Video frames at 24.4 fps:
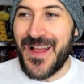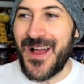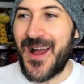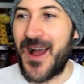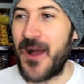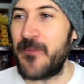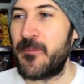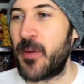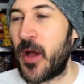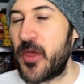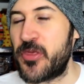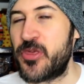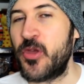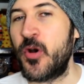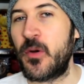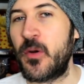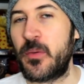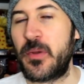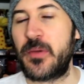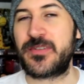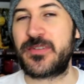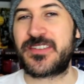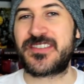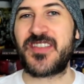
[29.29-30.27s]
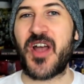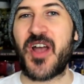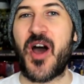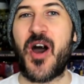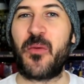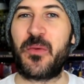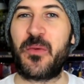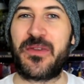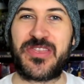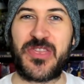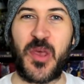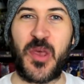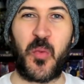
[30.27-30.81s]
But I thought we would
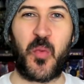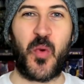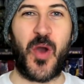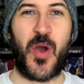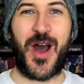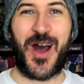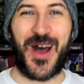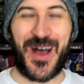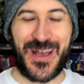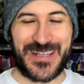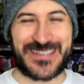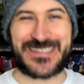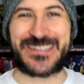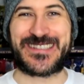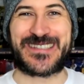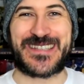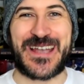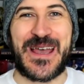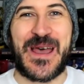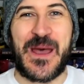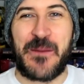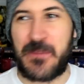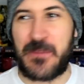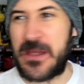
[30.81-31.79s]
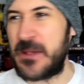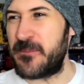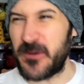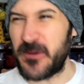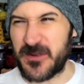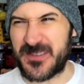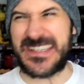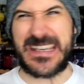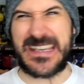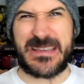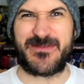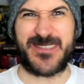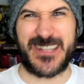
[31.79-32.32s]
start with the worst. People
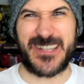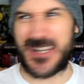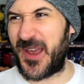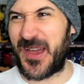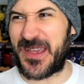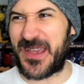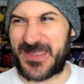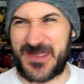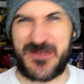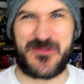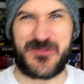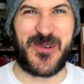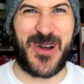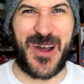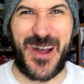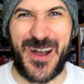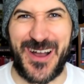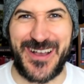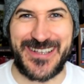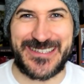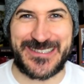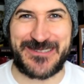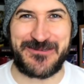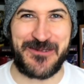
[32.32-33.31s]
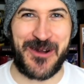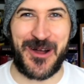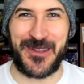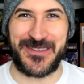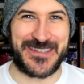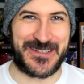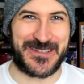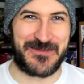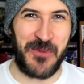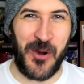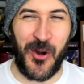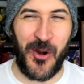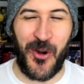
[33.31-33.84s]
seem to like the worst
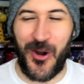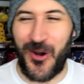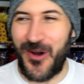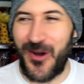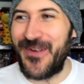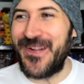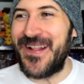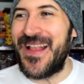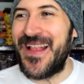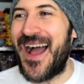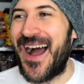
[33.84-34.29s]
ones more.